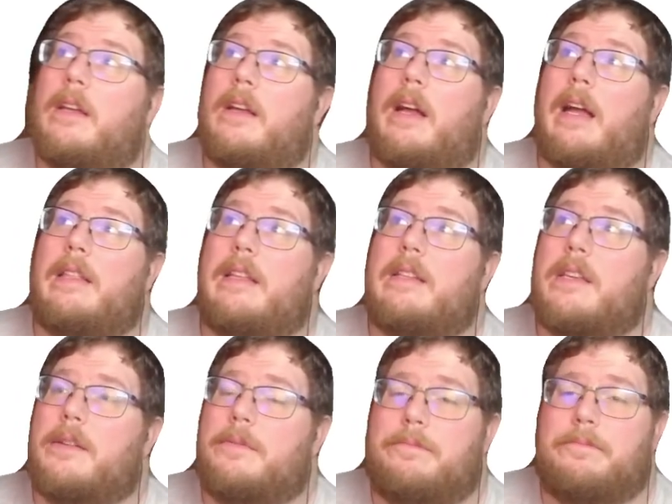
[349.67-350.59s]
And that's
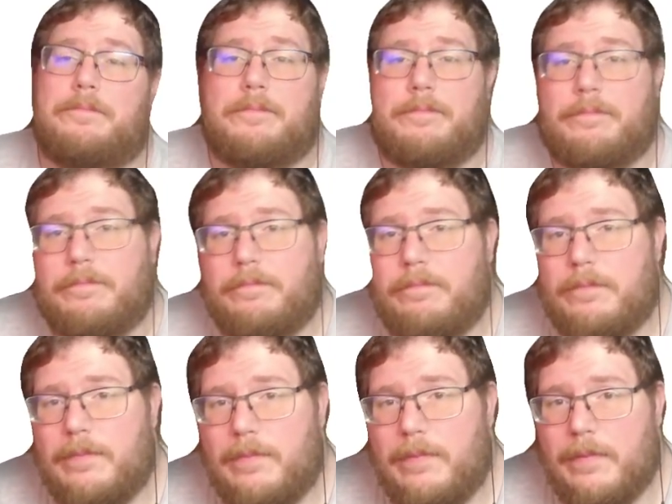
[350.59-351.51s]
it.
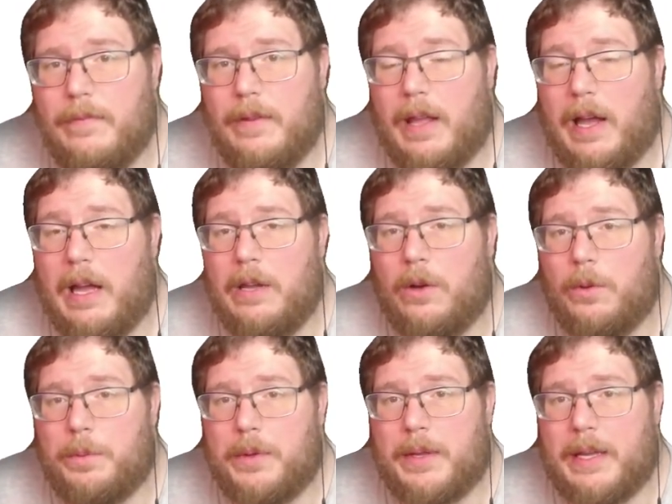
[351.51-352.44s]
I
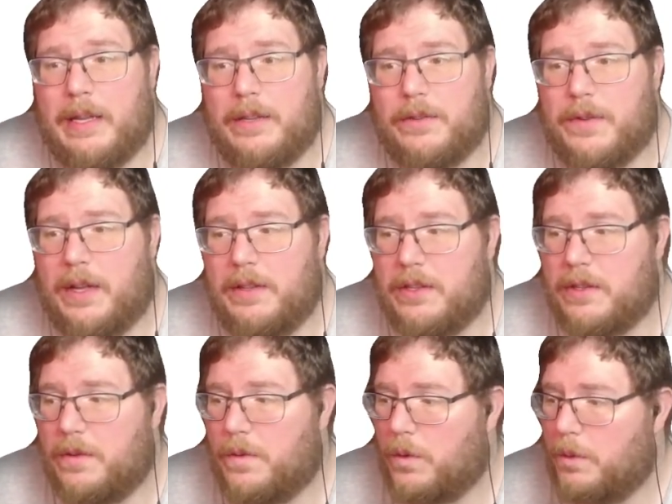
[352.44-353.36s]
hope you guys found
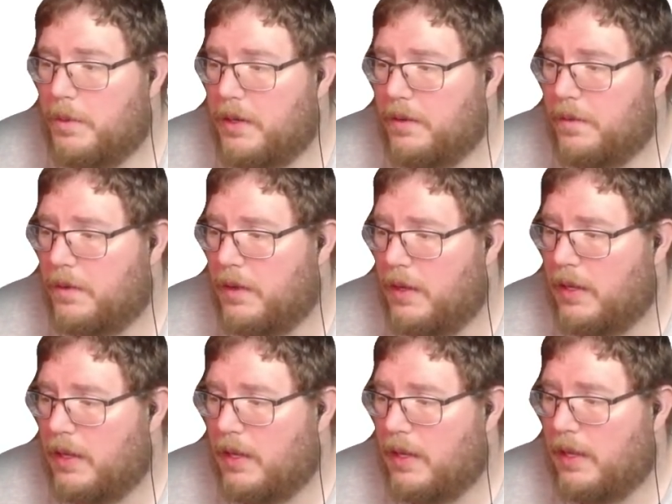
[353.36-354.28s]
this informative.
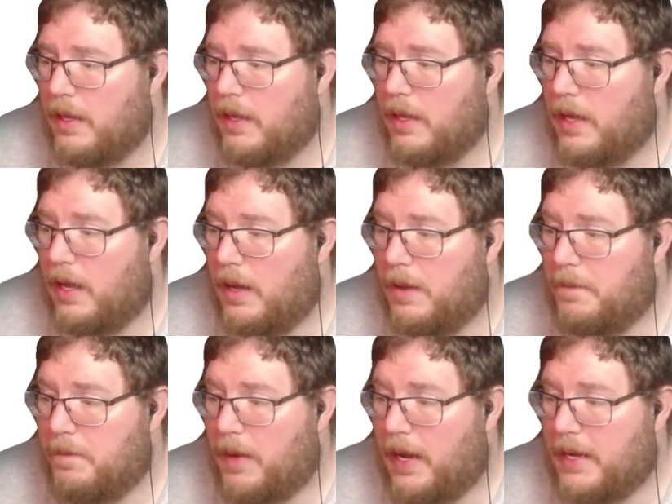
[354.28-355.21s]

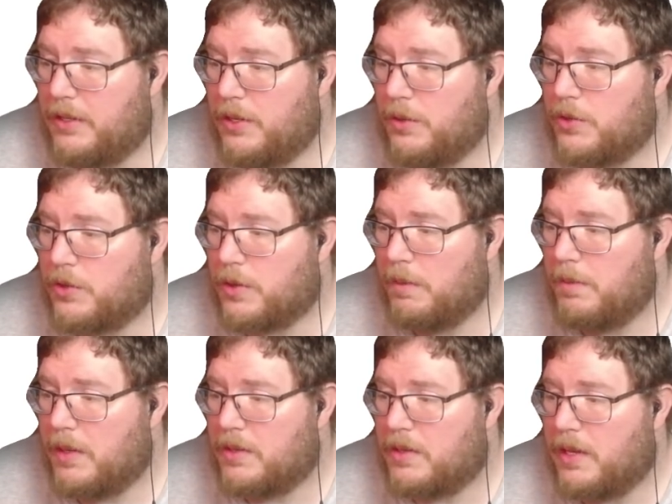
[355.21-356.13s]
I do stream
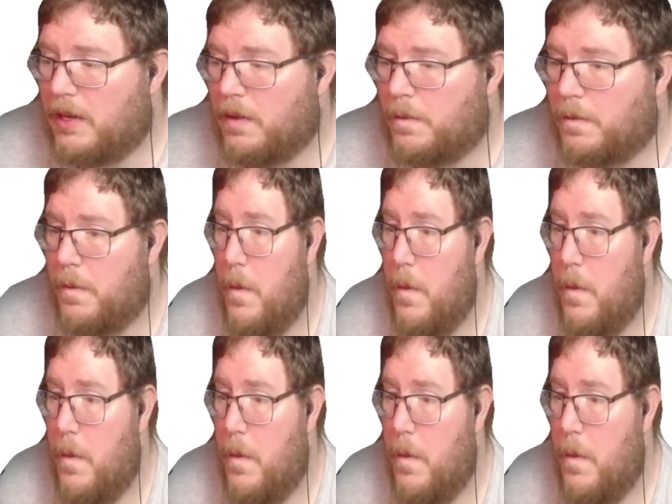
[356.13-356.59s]
this stuff